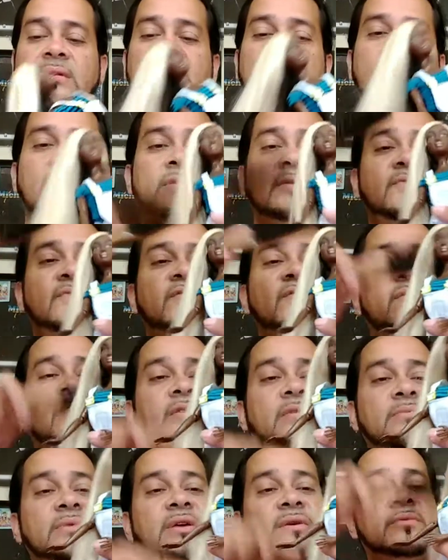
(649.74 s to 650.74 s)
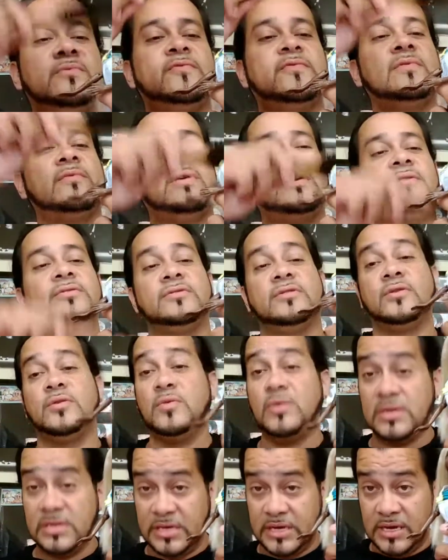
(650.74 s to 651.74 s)
Uh, if you follow me uh, for a while, you know
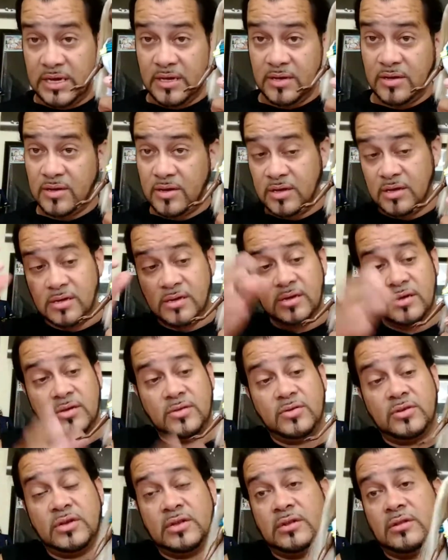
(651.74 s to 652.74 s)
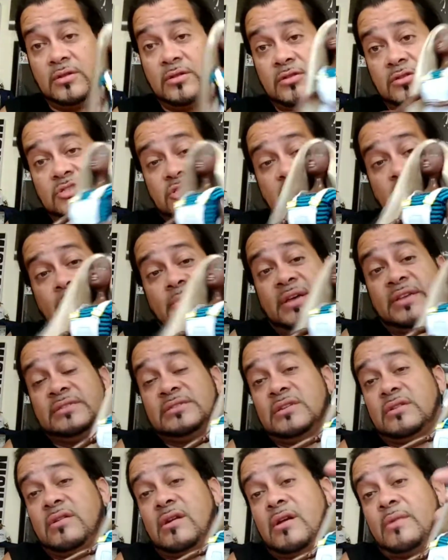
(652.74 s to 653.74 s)
Aliyah. Uh, you can check my
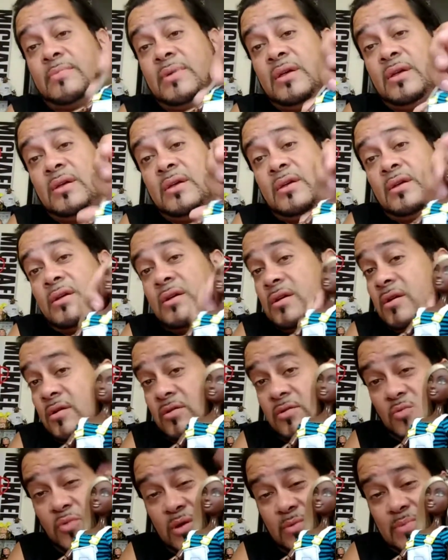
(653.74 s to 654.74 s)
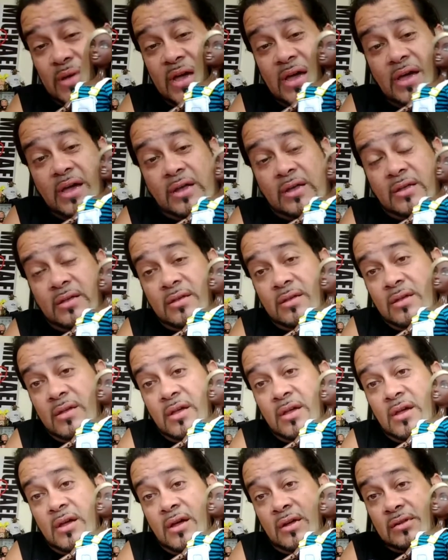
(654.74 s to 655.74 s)
Instagram all the way back.
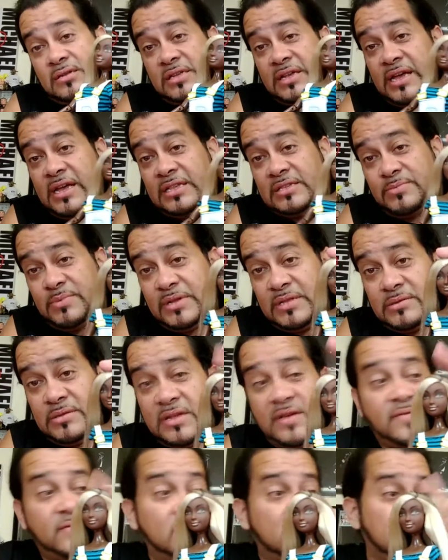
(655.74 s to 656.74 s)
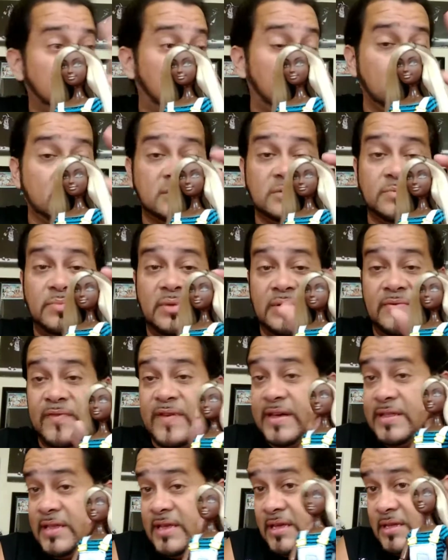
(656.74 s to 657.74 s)
Aliyah has been different dolls, but
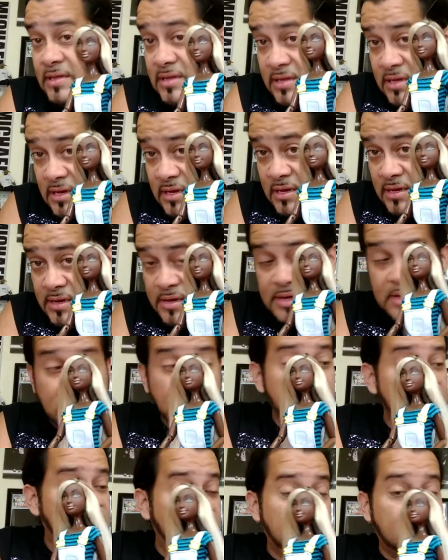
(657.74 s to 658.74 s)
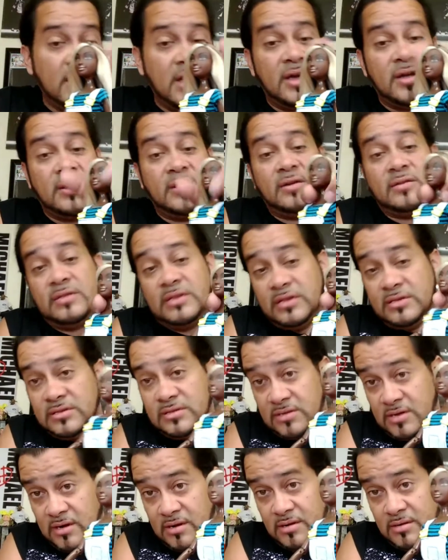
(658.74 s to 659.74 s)
finally I got her on this
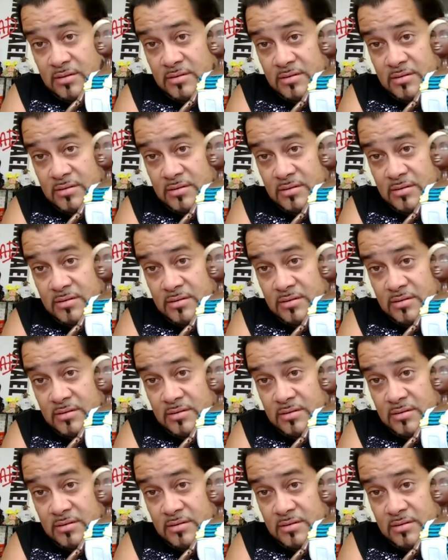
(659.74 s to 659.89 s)
doll.